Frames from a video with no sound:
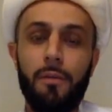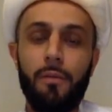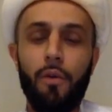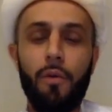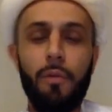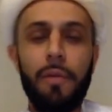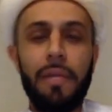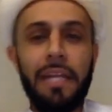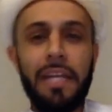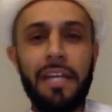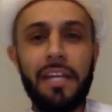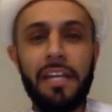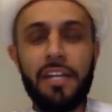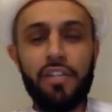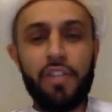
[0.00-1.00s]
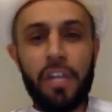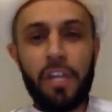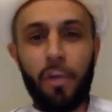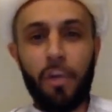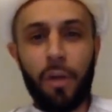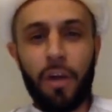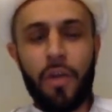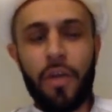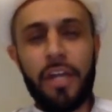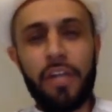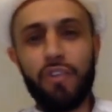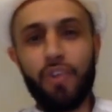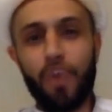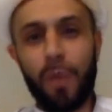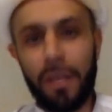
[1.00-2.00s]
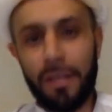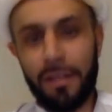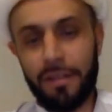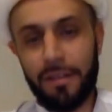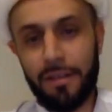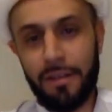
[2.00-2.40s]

Mu'mineen in Jannah, what are they enjoying?